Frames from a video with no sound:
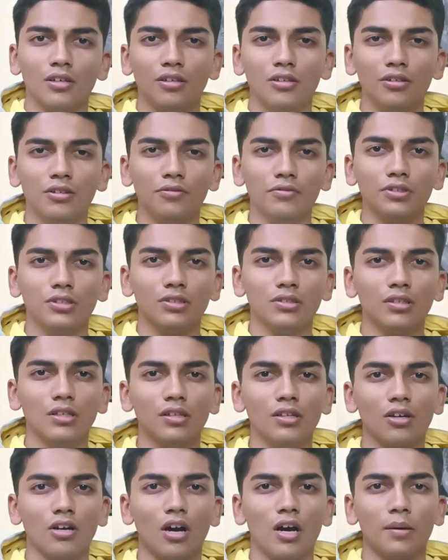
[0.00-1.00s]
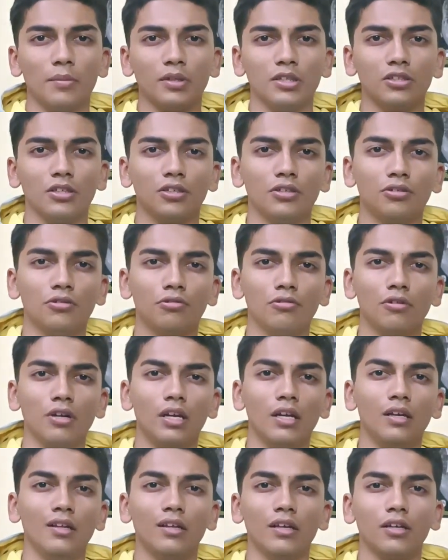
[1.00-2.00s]
you would see the comet
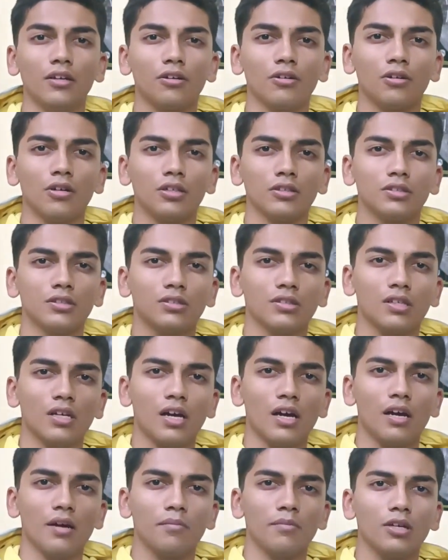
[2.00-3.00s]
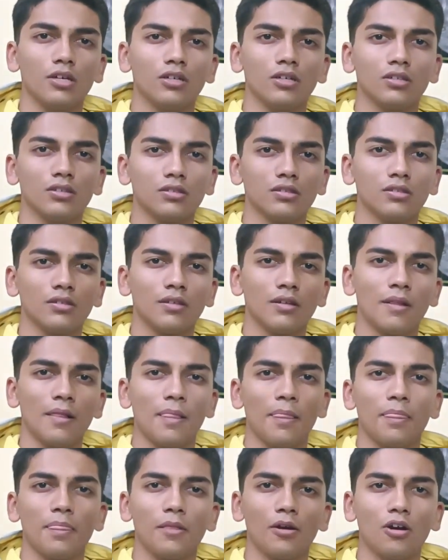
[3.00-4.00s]
trailing across the sky because
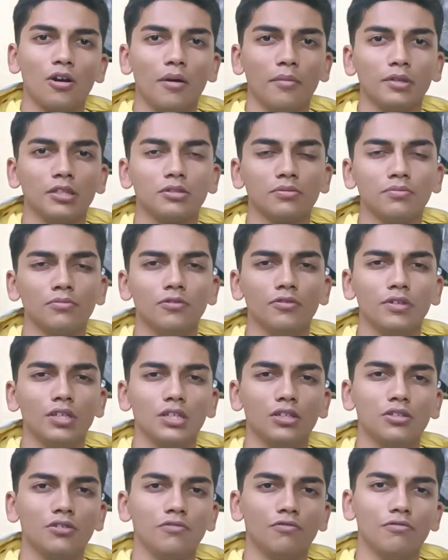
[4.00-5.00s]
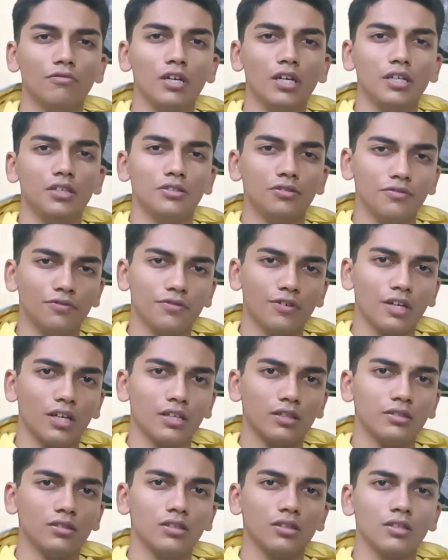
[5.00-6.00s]
the comet's moving way too
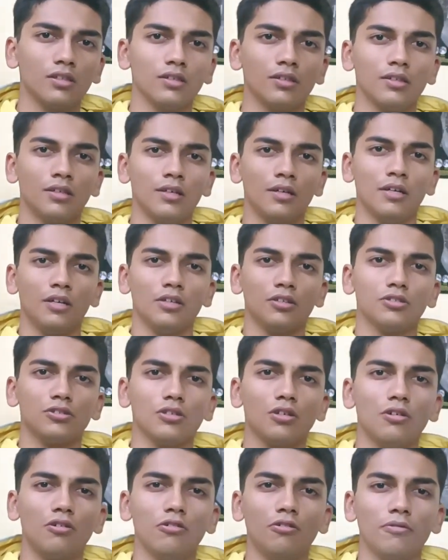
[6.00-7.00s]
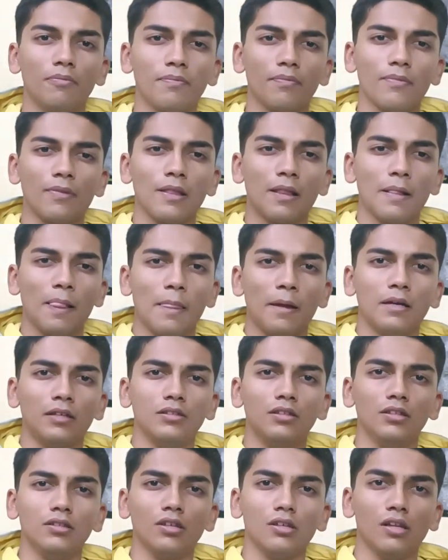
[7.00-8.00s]
fast. So
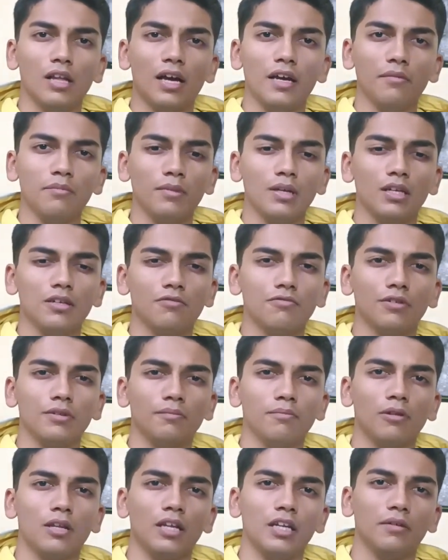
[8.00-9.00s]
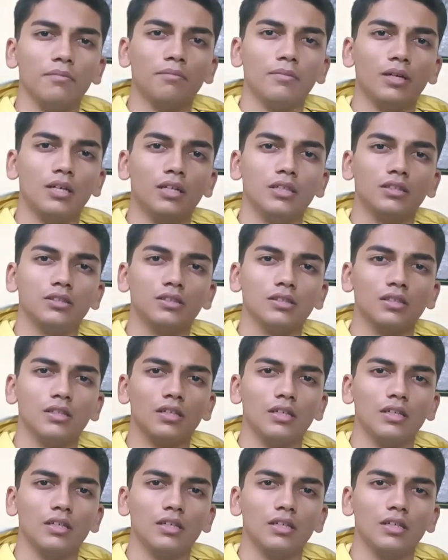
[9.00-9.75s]
this alignment with planet Mars